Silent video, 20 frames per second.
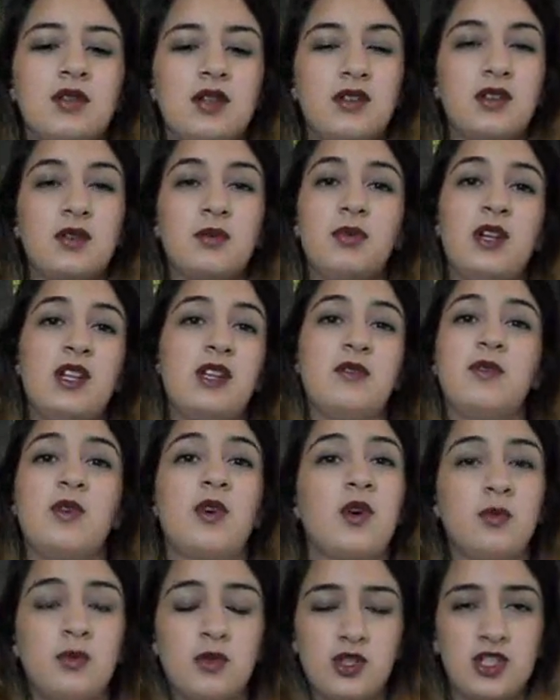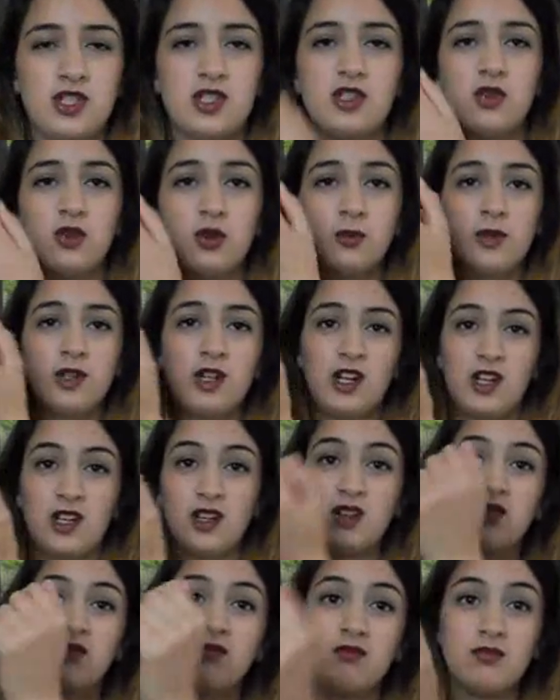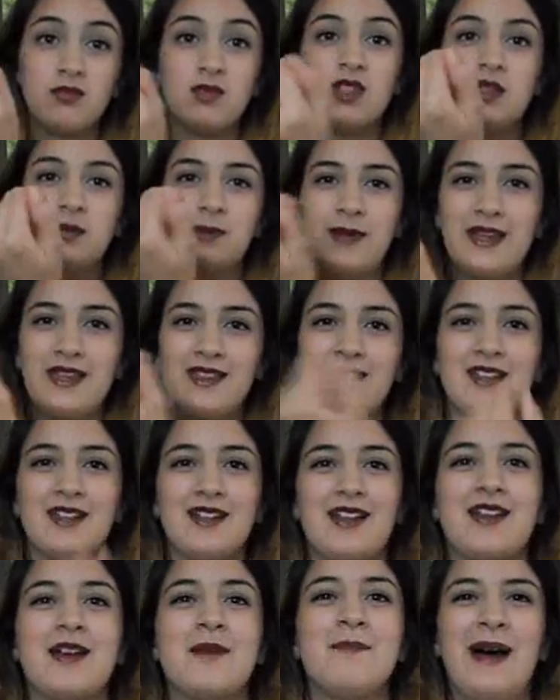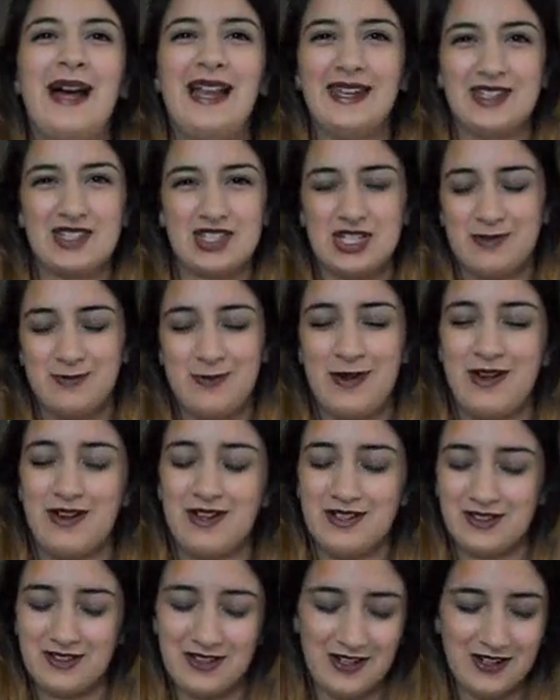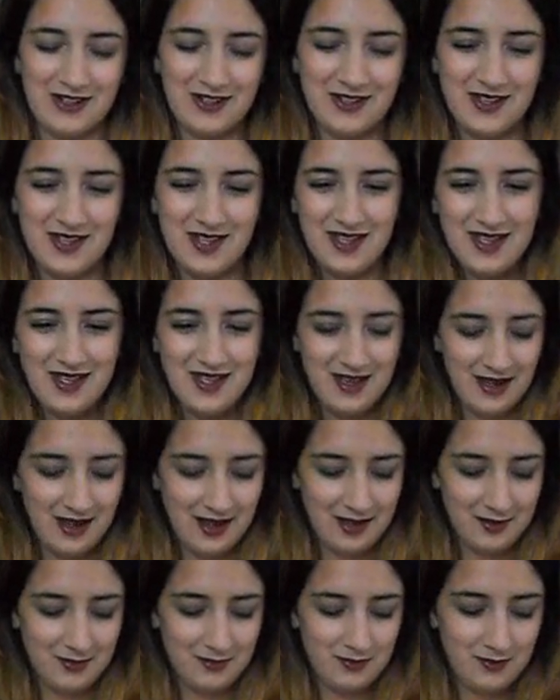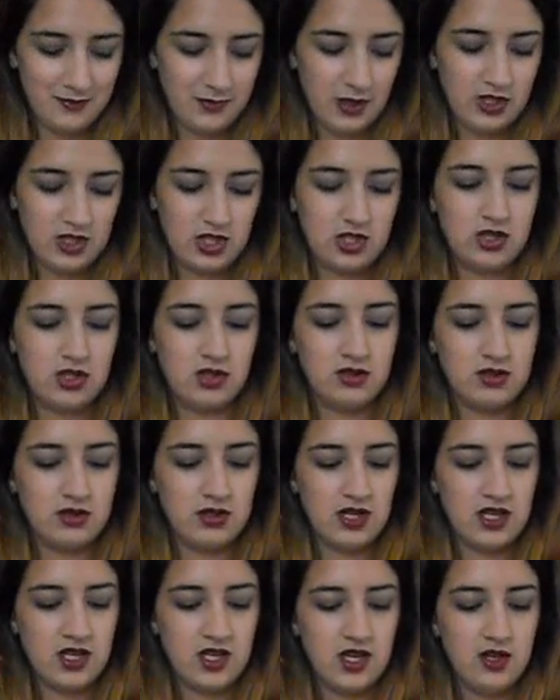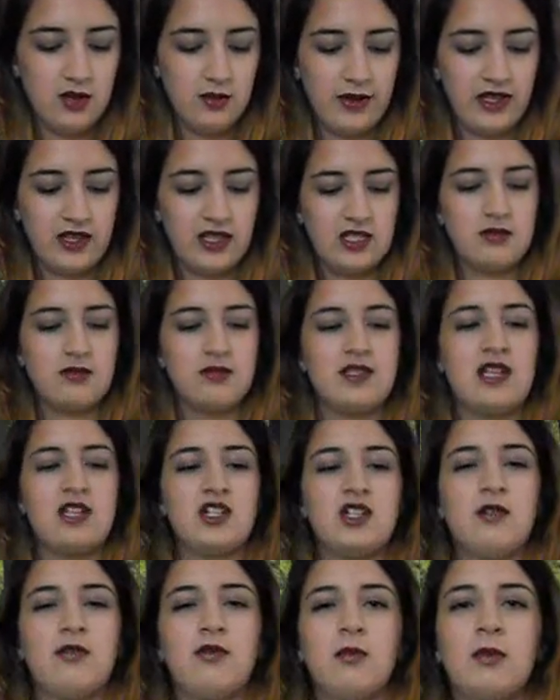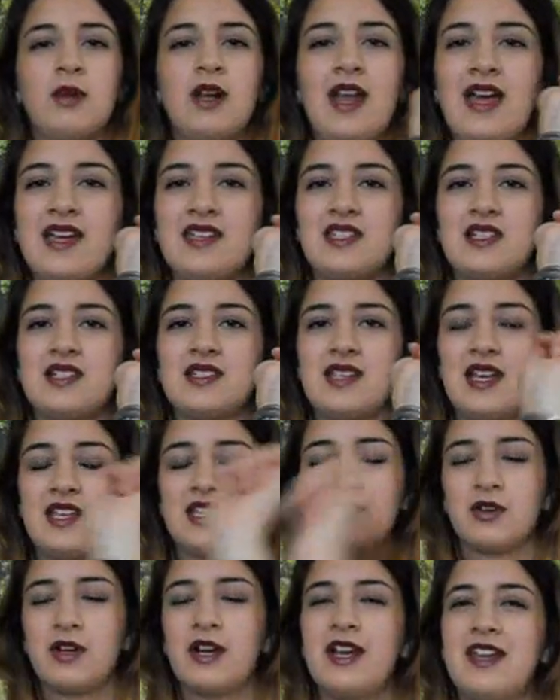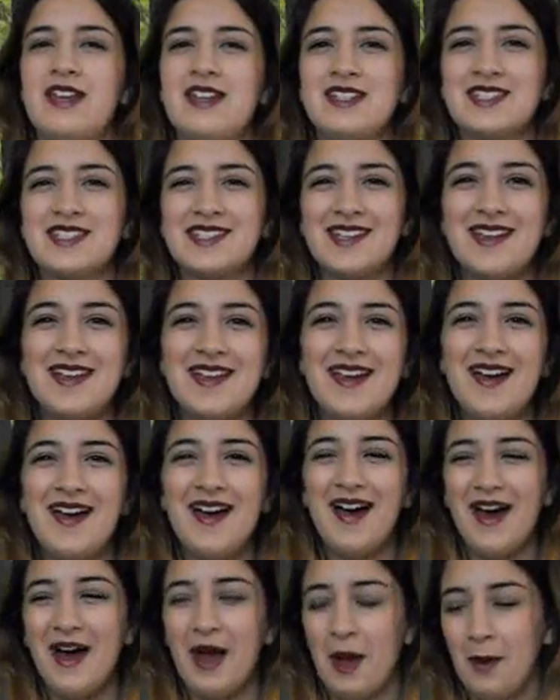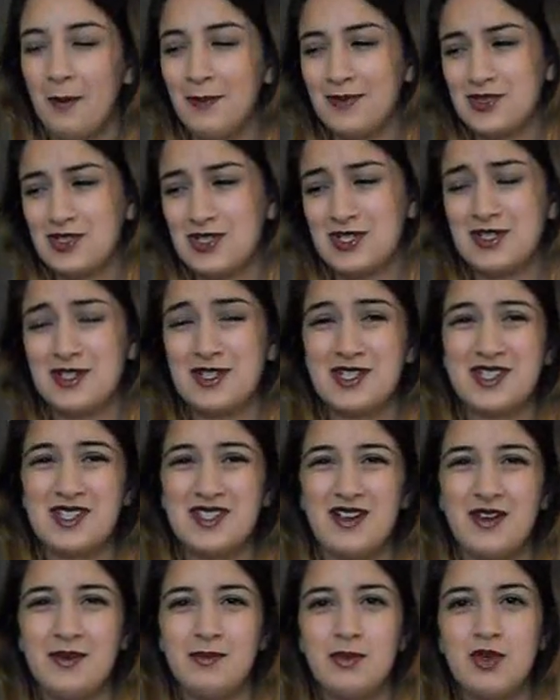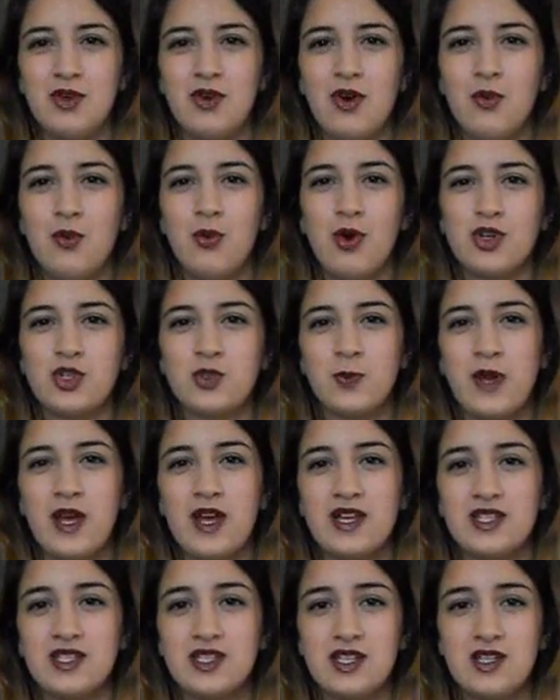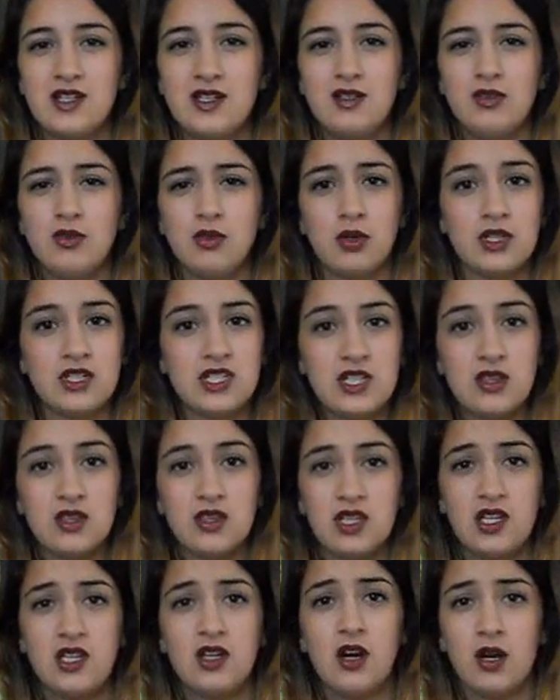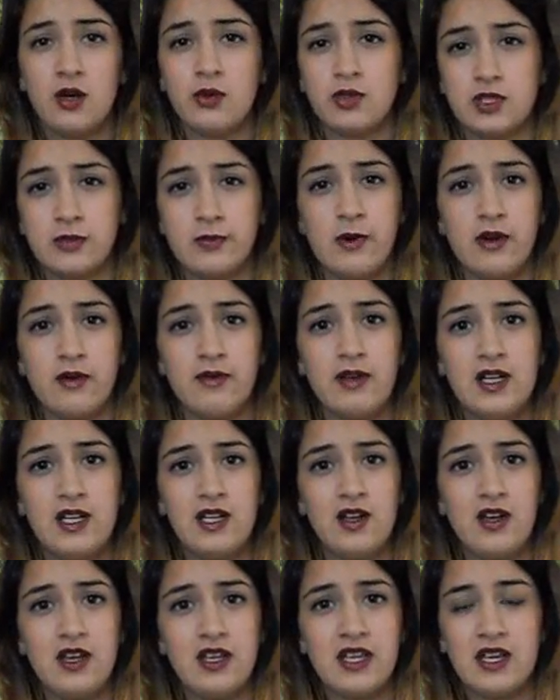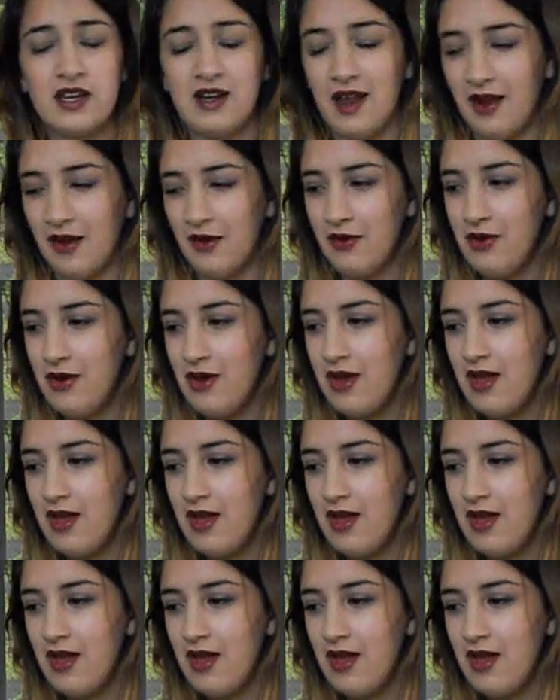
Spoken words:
I've completely forgotten what it's called, but like the bit like a band, I suppose. I don't know. But I just thought it was really cute, and this was actually from Claire's Accessories. Just because I'm not a watch person, or I didn't think I was, but I really like it now.